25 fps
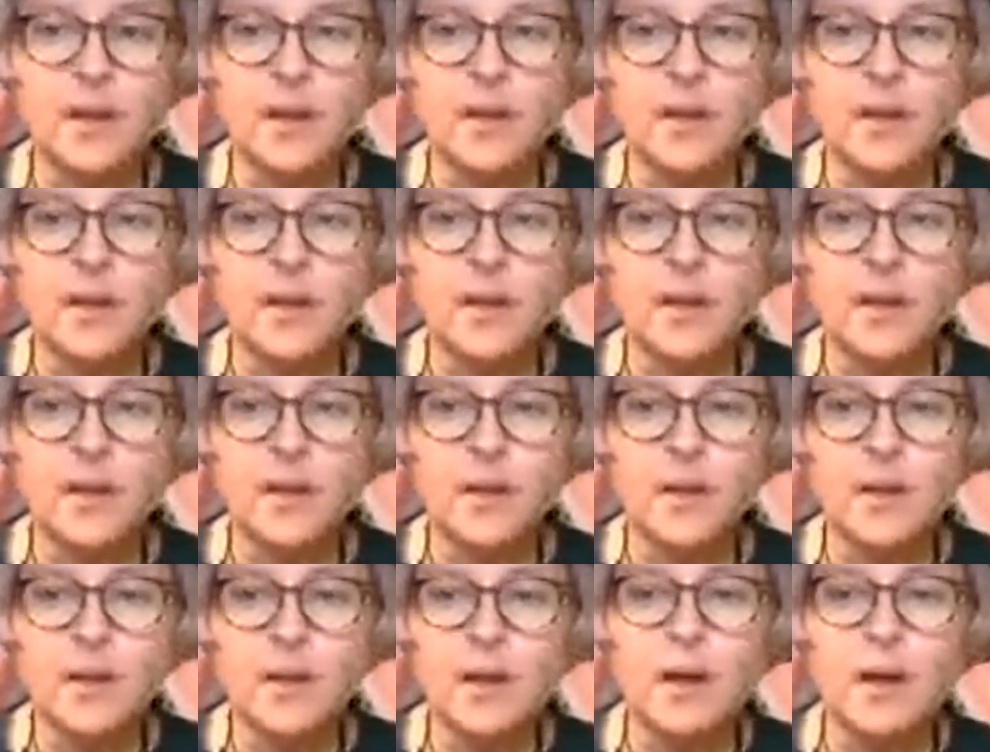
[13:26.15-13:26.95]

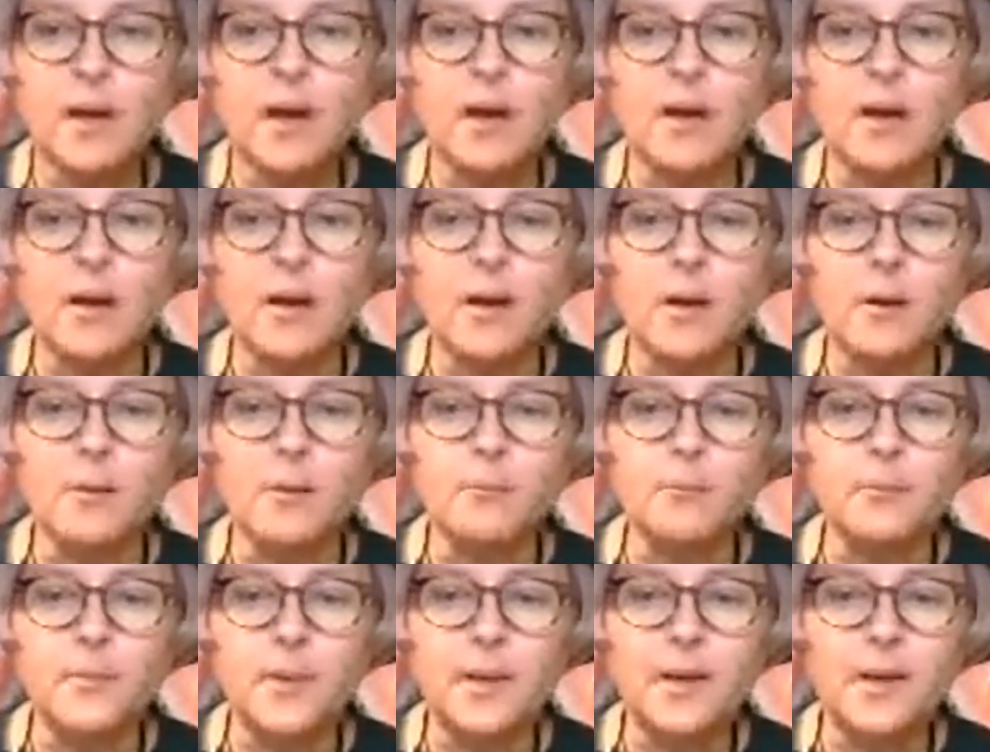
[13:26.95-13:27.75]
And I'm
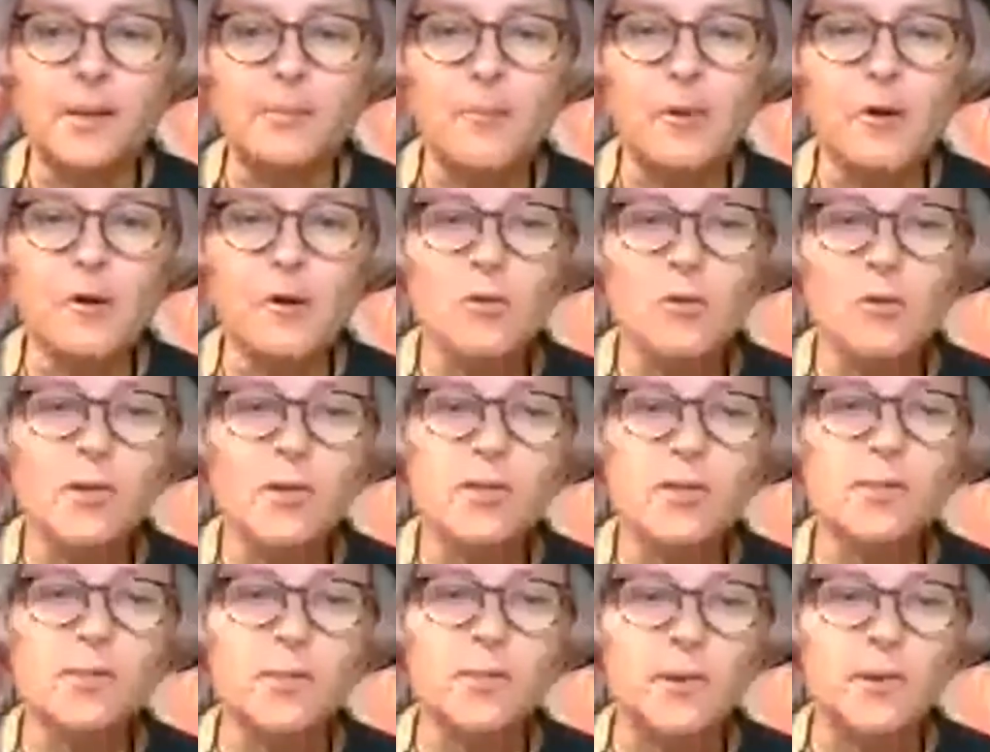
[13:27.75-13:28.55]
always better when
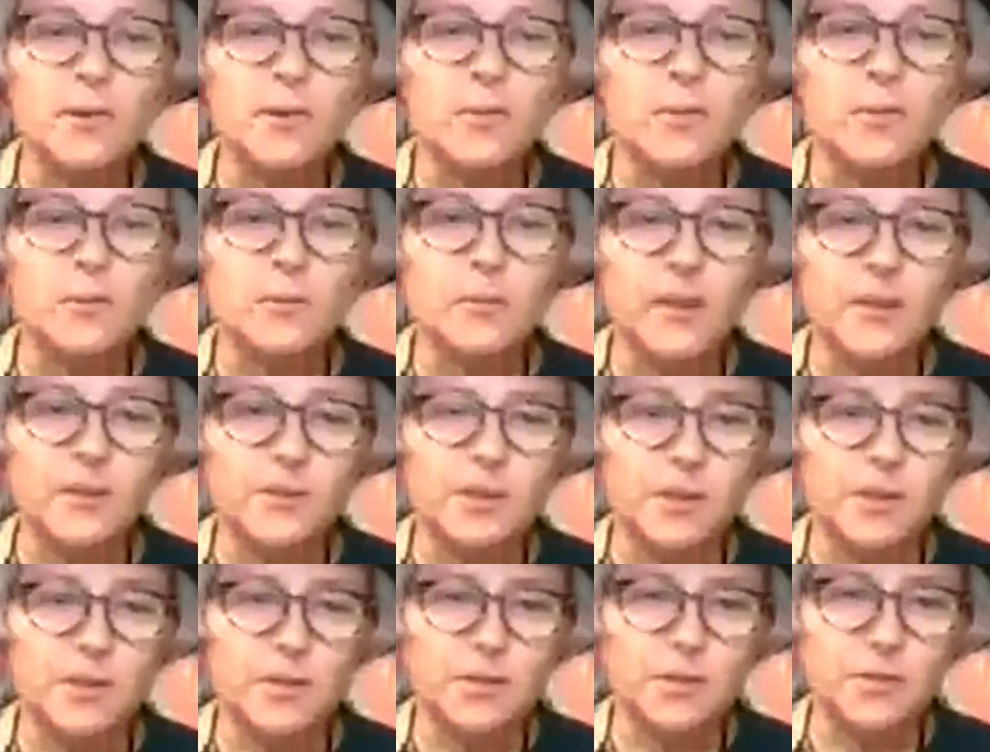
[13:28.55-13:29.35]
my dog's with
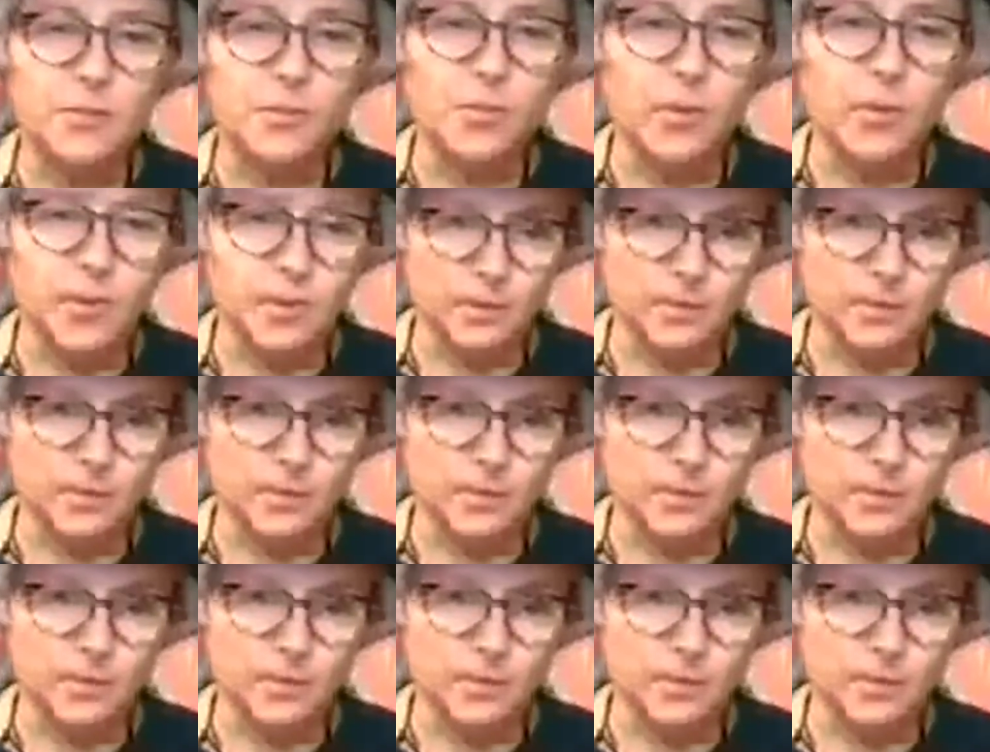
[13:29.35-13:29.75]
me.